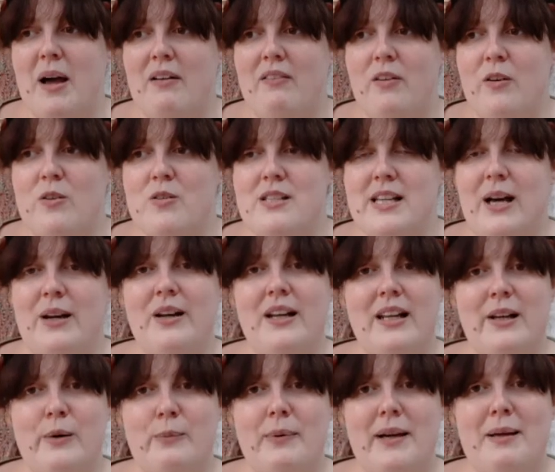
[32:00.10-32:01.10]
out of lockdown a
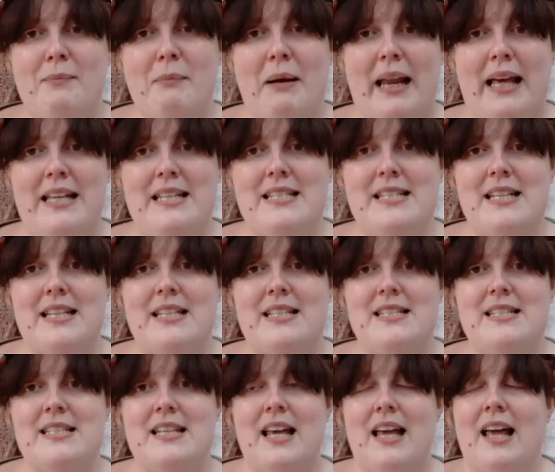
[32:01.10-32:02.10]
little bit in
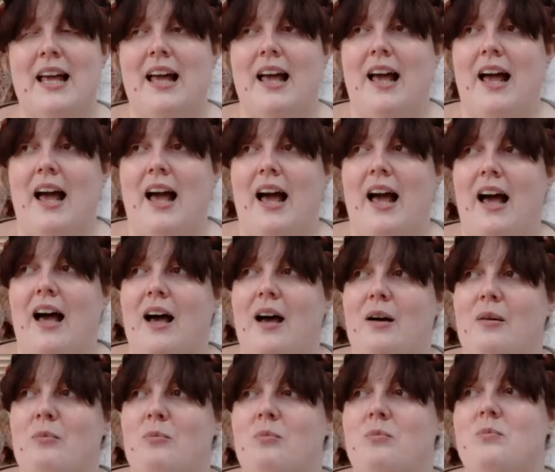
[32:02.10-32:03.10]
places.
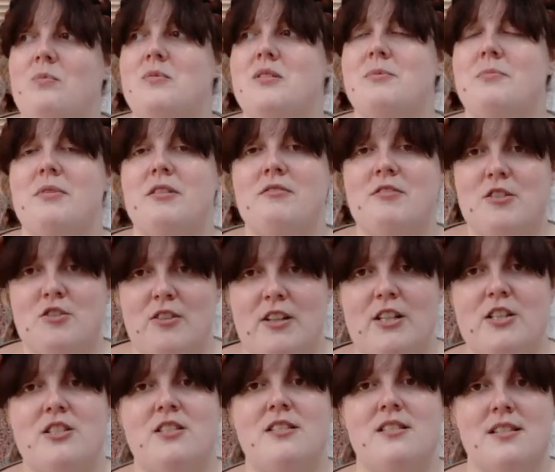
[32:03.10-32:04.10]
Some of the
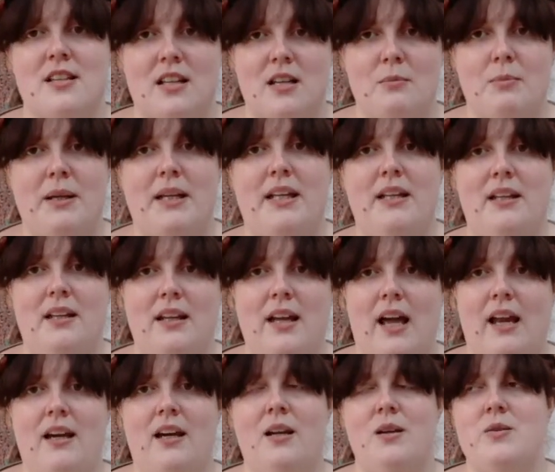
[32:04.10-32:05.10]
restrictions are going to be
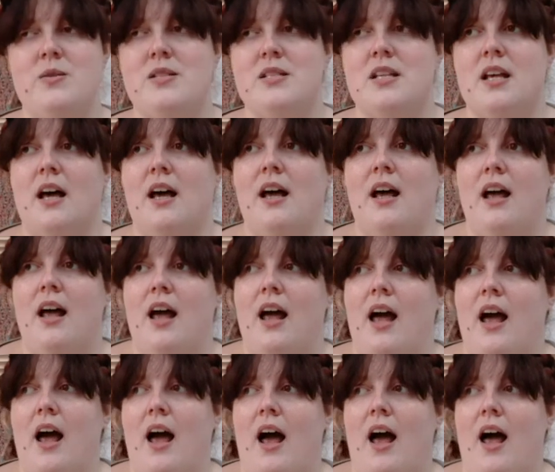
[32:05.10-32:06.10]
getting looser
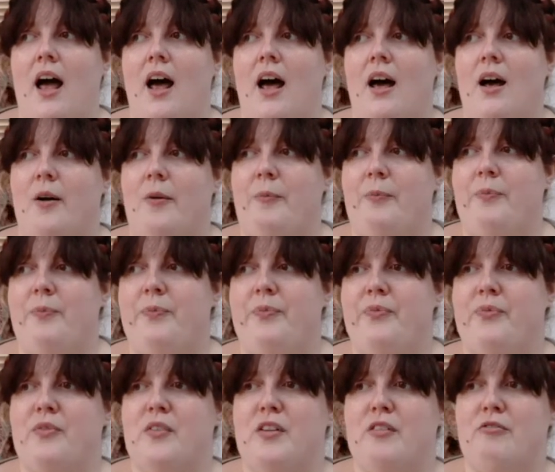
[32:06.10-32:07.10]

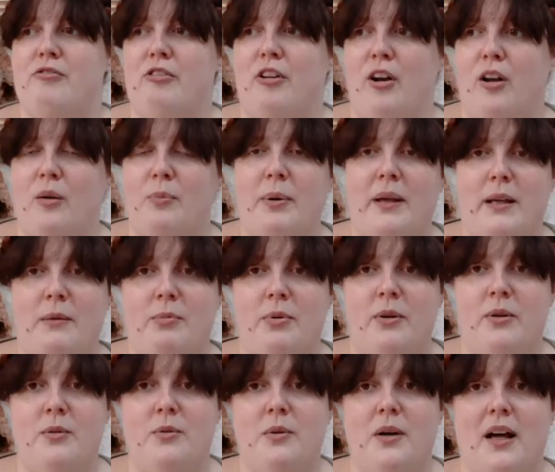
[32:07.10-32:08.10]
for a lot of
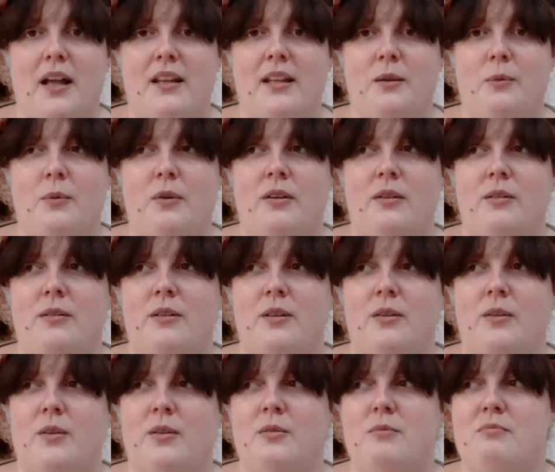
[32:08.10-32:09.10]
people. I think
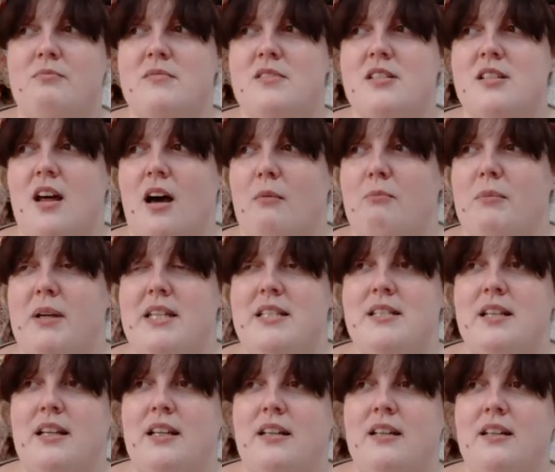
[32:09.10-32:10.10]
you can start
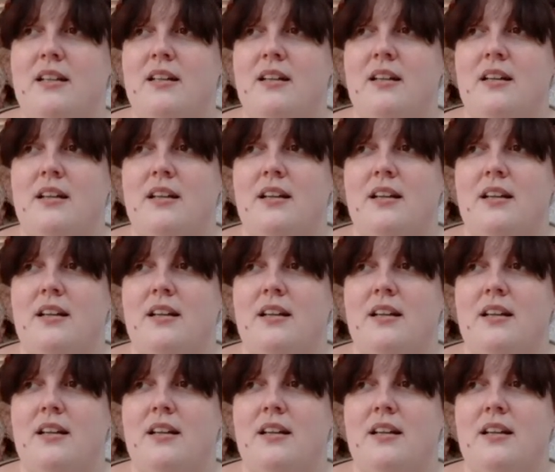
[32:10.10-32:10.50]
meeting